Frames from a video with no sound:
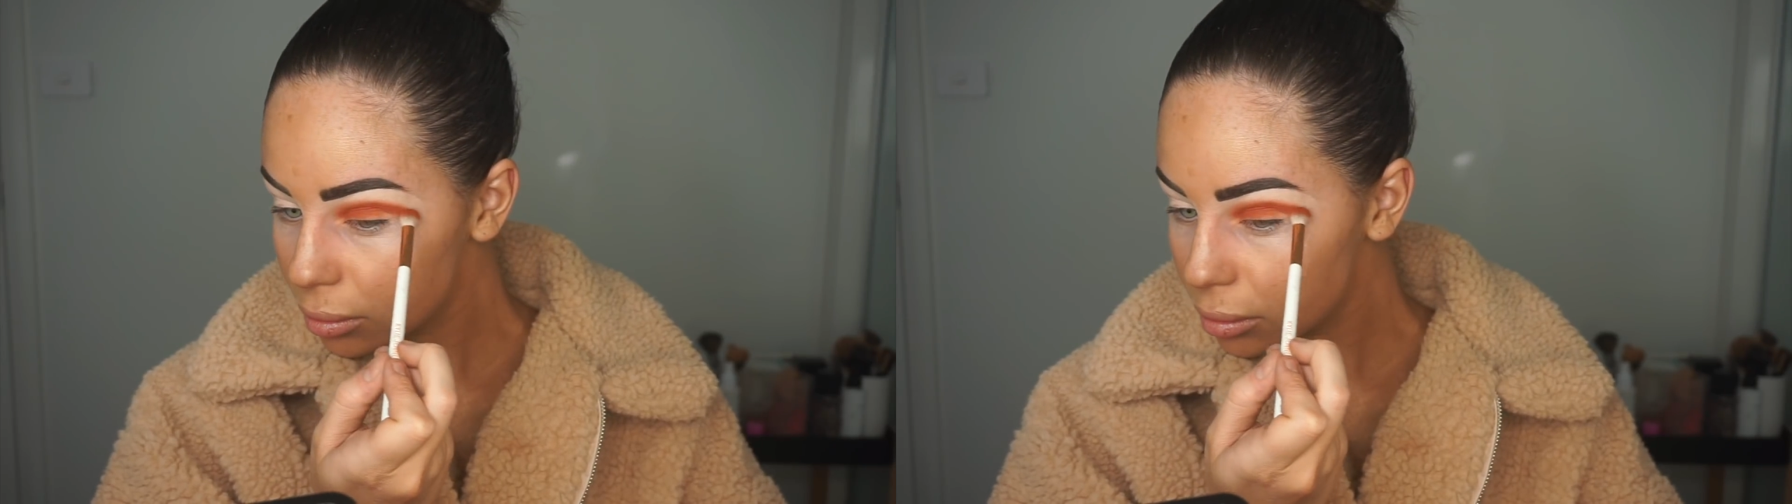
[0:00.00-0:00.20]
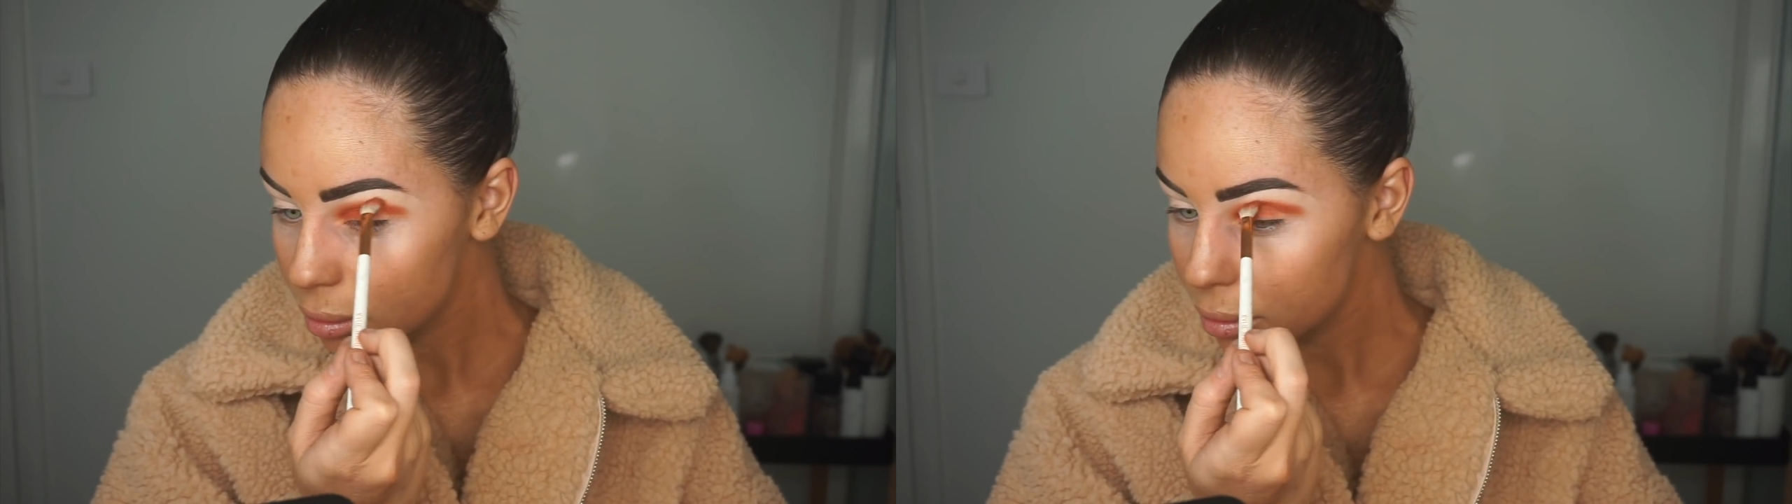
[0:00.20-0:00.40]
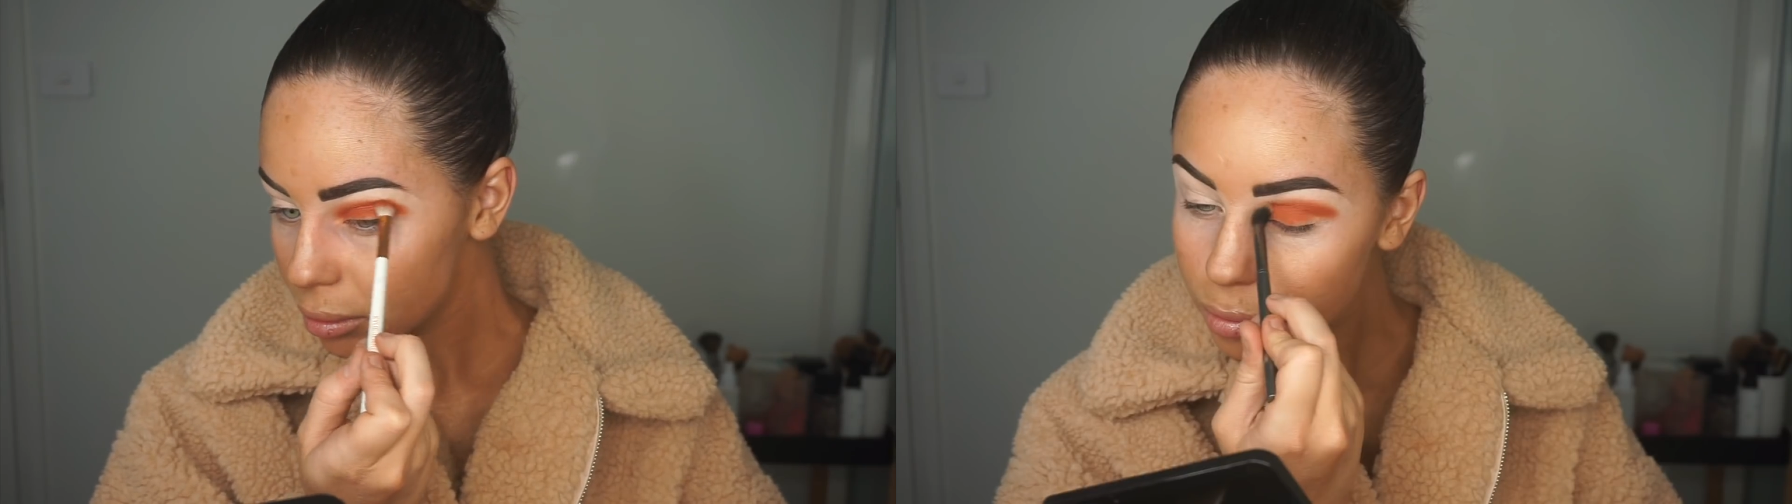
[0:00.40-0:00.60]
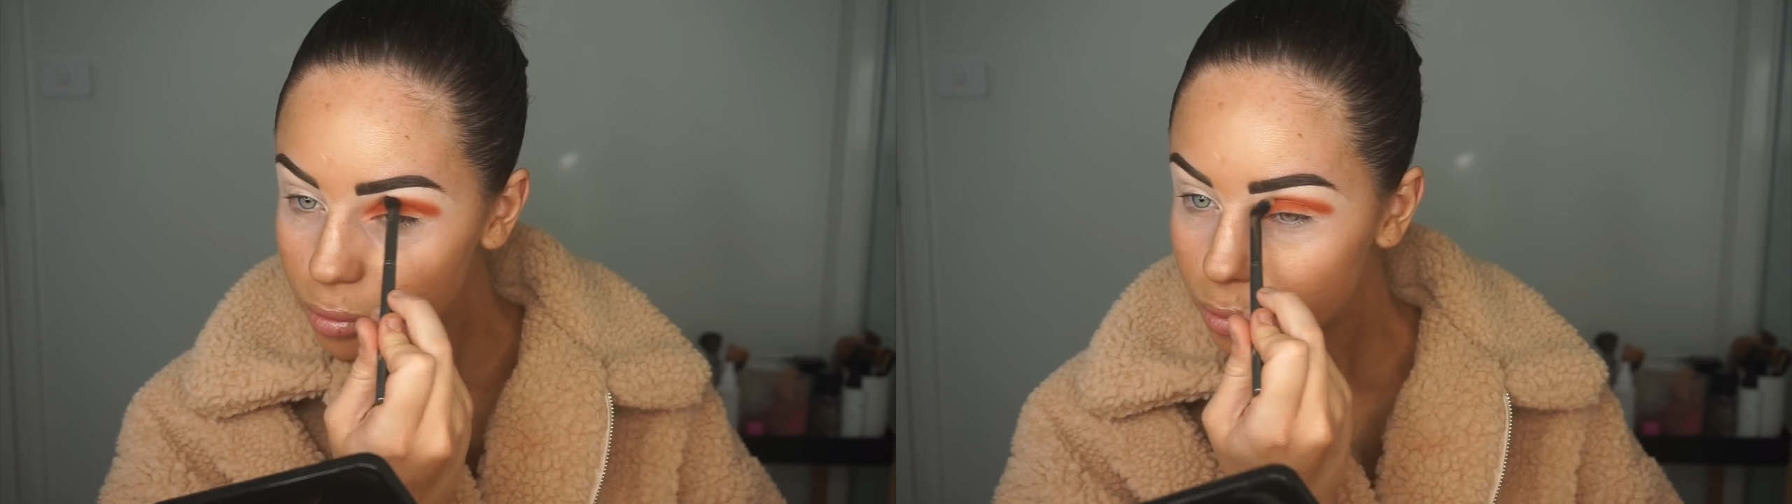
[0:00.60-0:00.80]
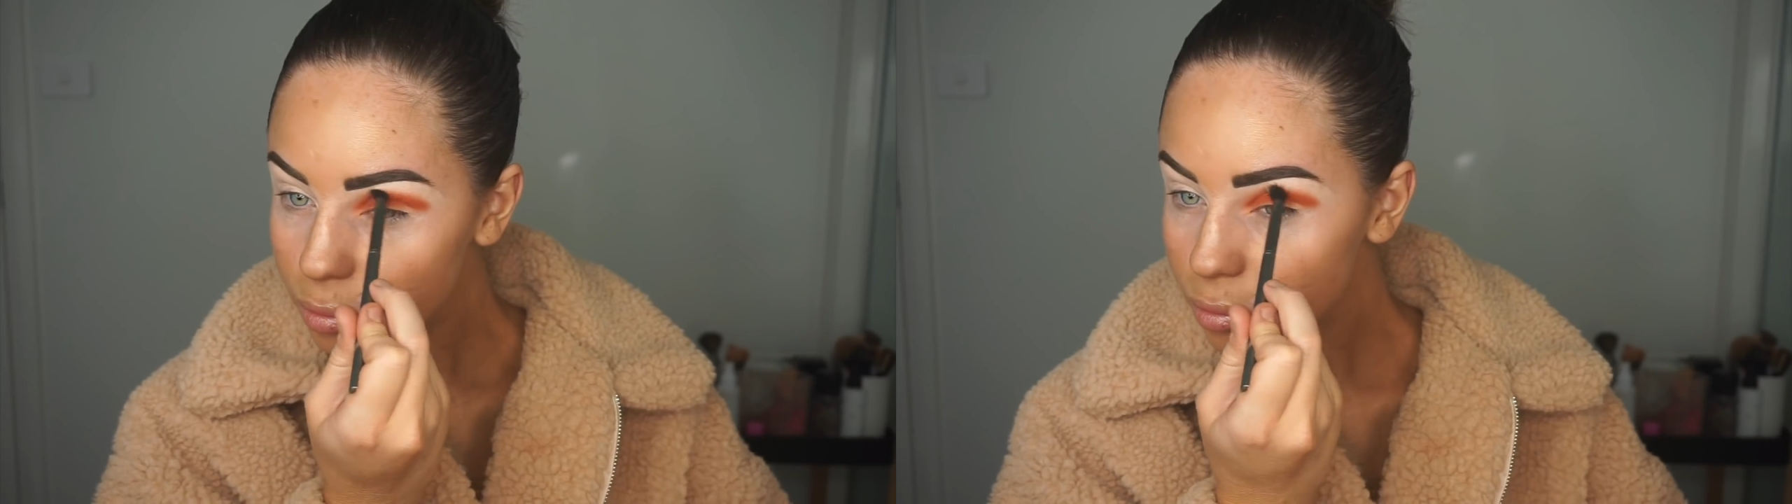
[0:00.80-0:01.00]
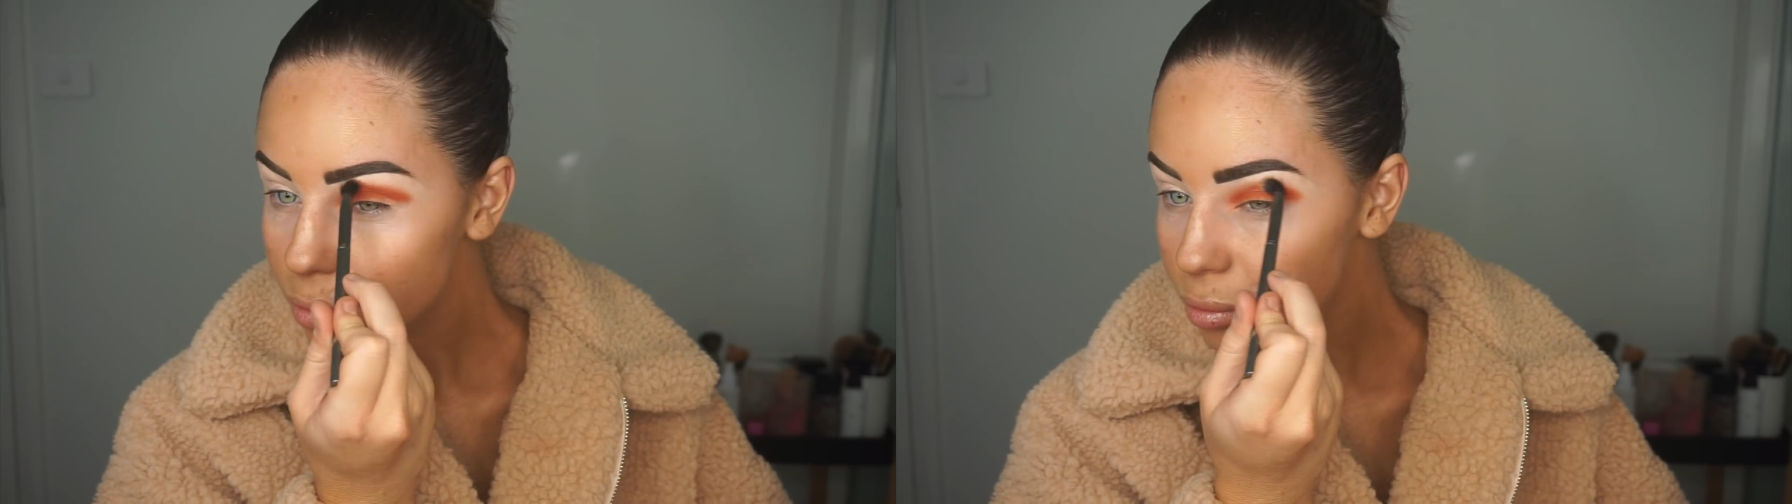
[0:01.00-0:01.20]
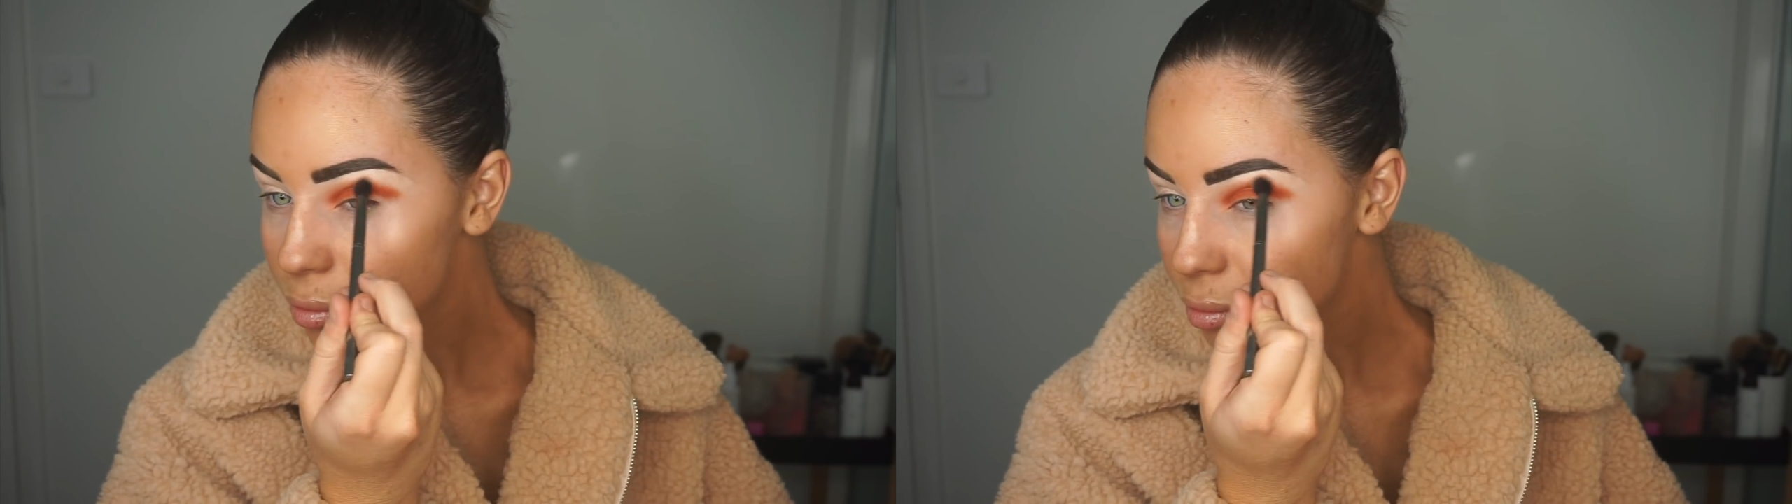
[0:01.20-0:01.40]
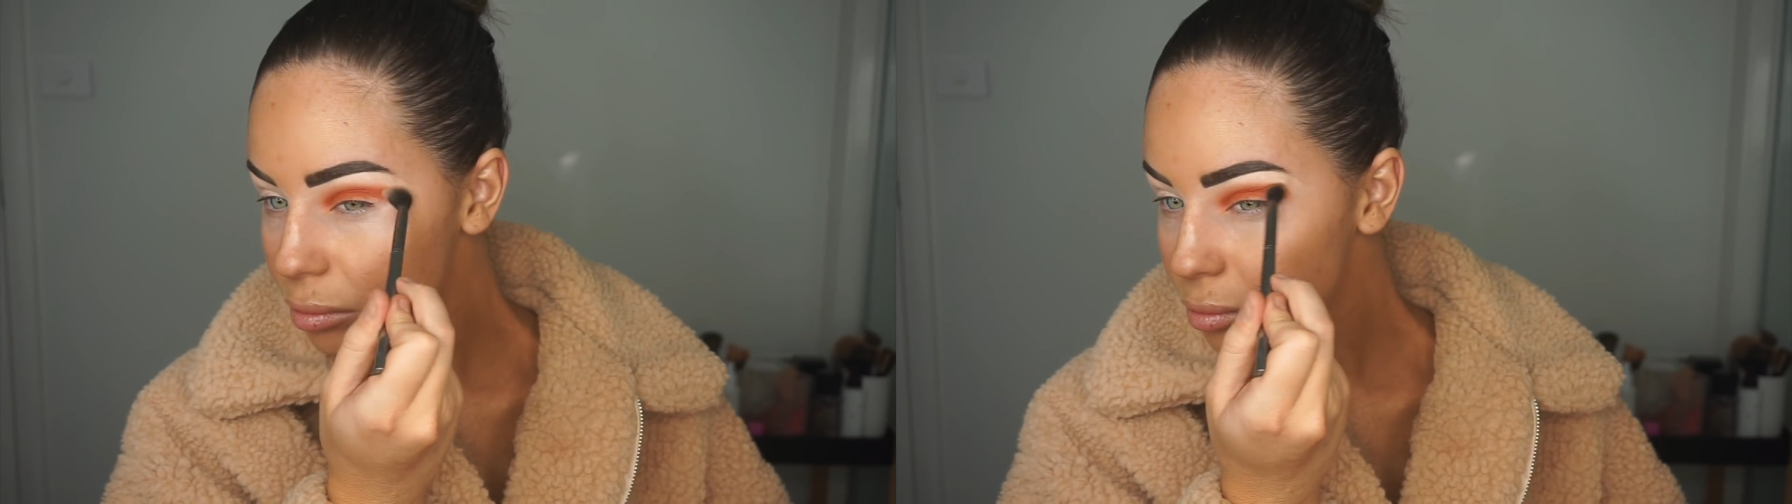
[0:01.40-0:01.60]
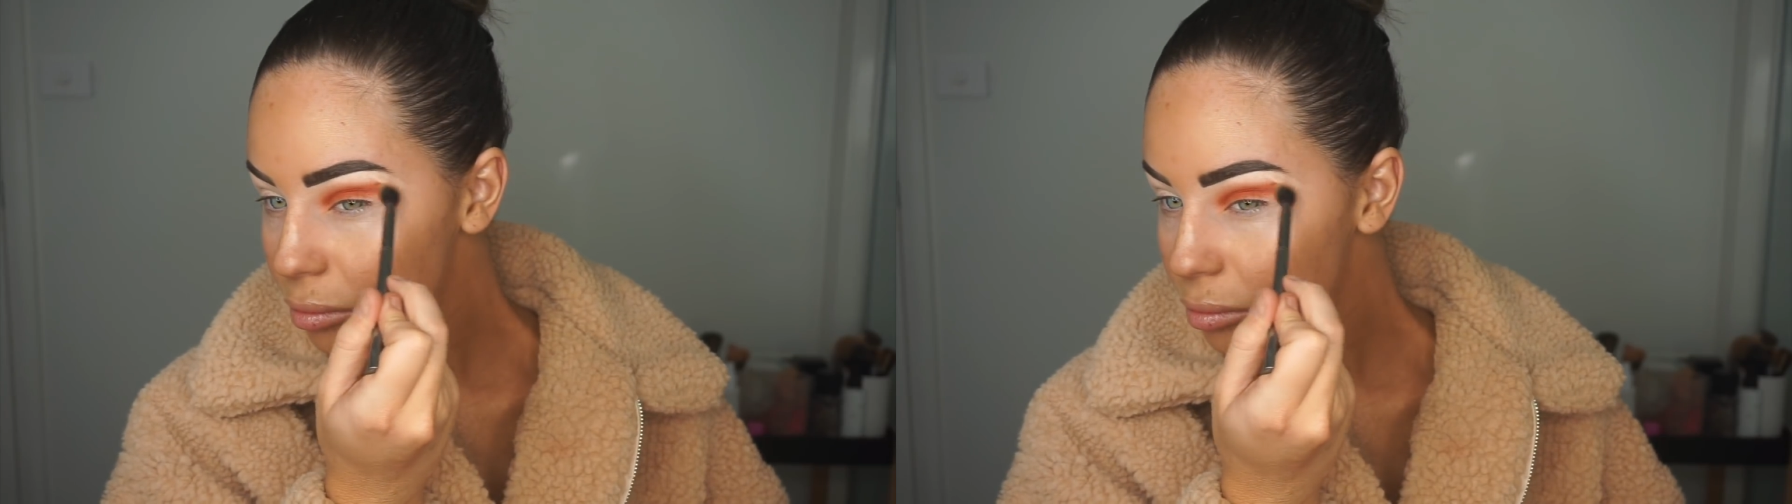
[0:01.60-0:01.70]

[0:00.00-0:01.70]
Next, using my Morphe